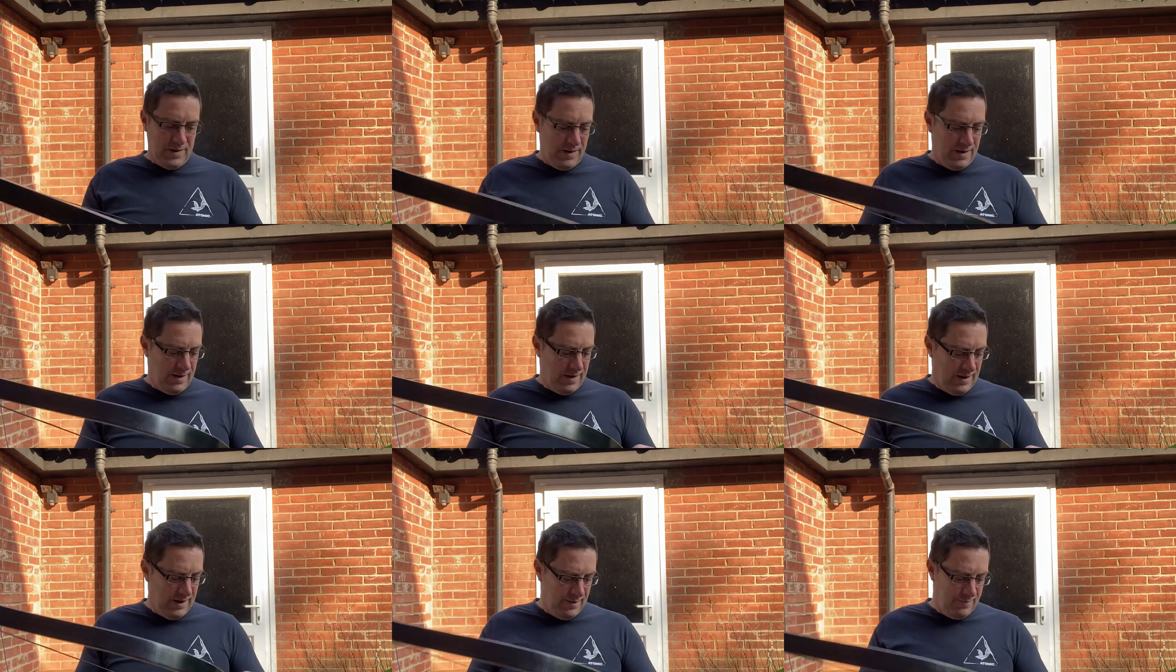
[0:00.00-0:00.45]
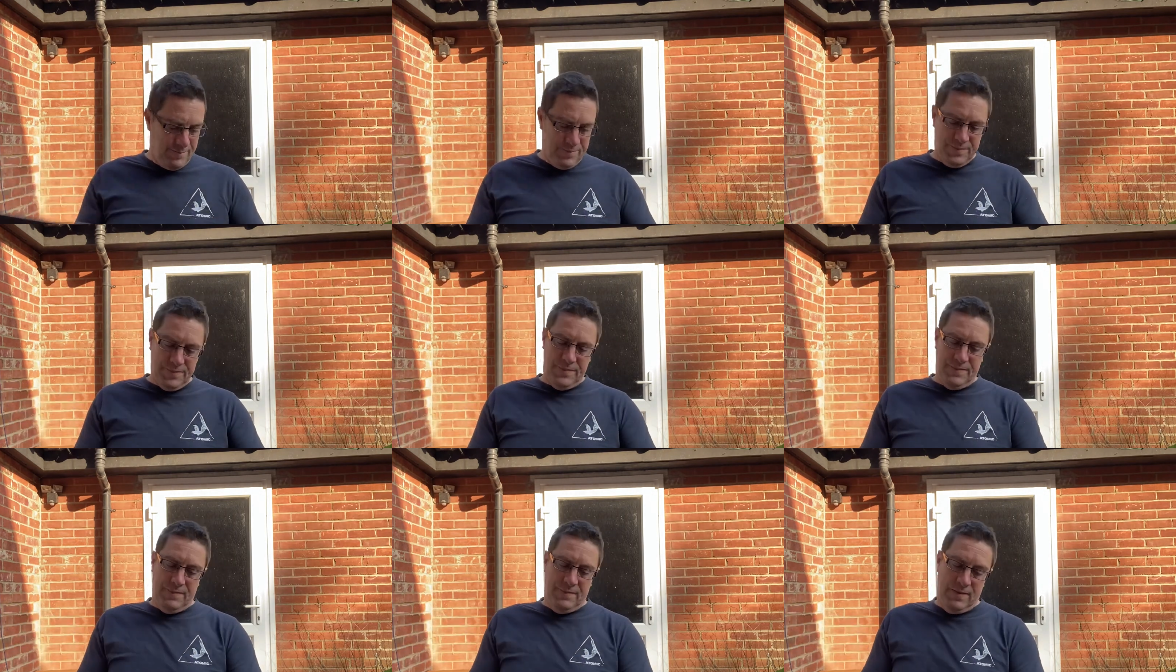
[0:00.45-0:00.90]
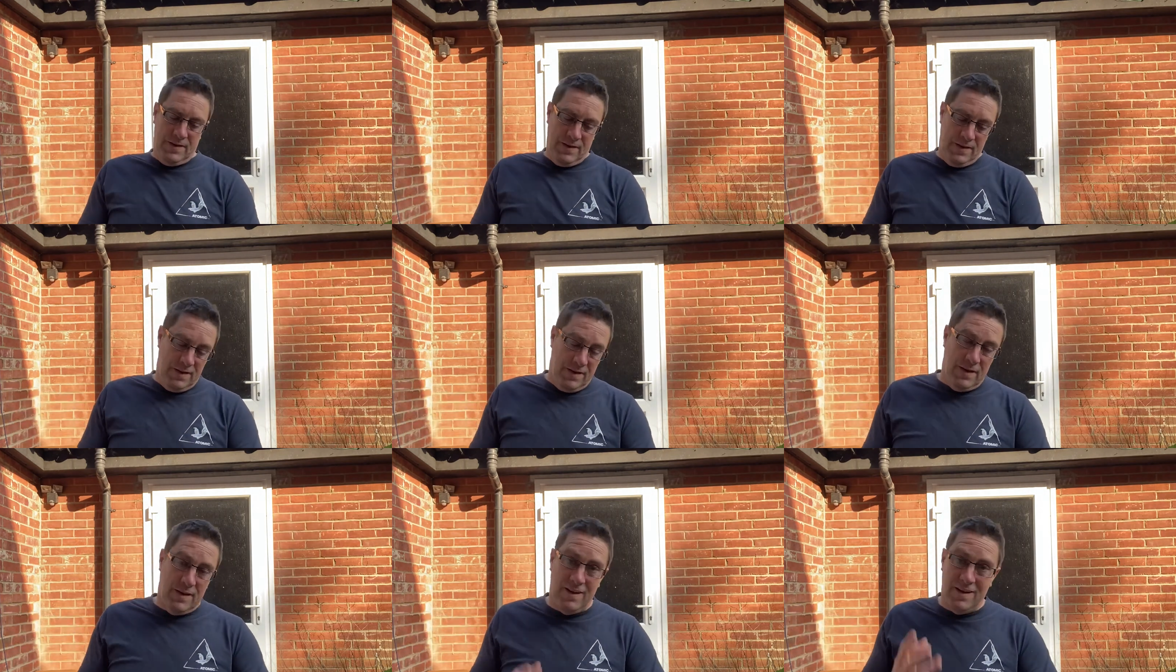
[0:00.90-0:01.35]
Um,
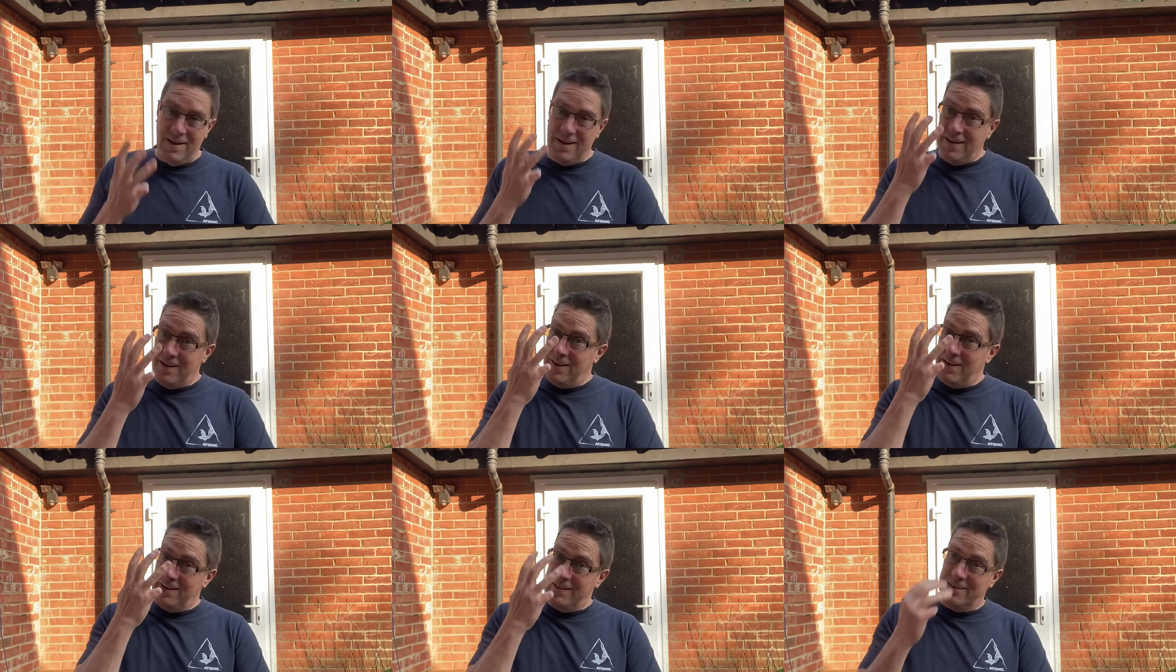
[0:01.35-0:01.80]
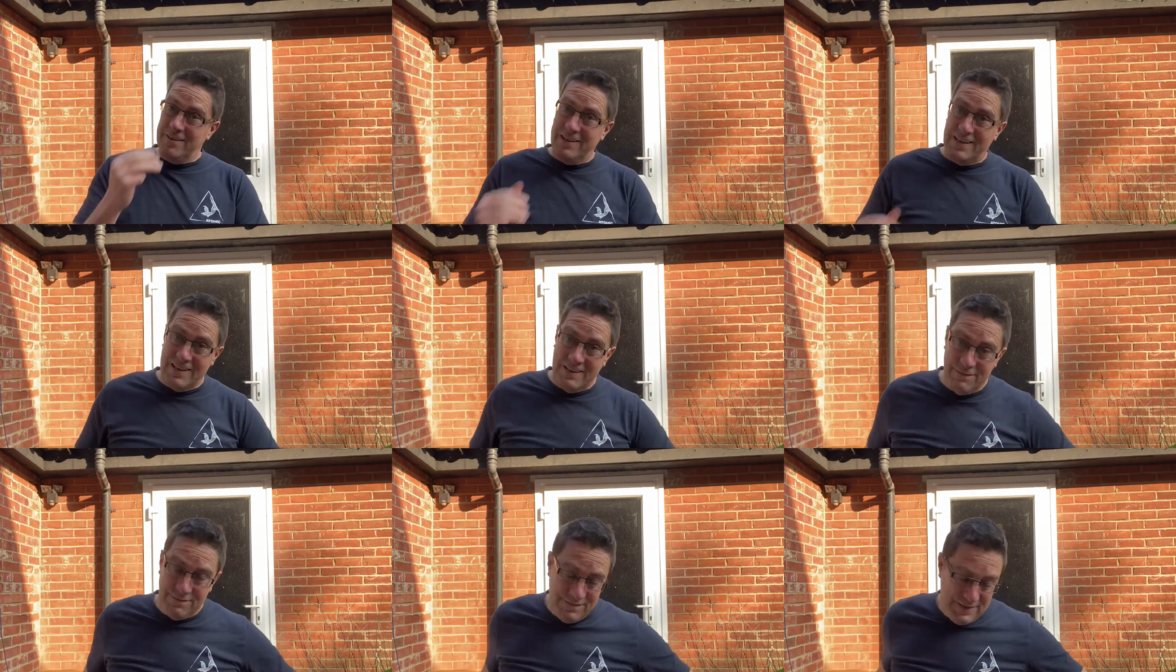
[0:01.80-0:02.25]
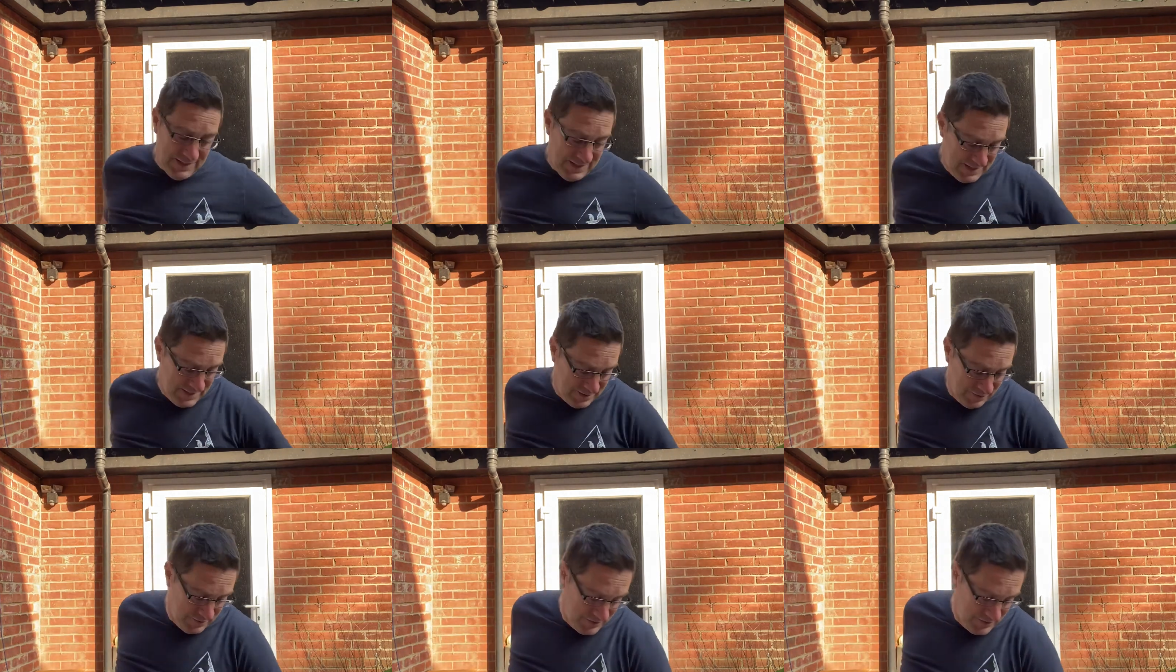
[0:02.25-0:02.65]
I don't have fingers of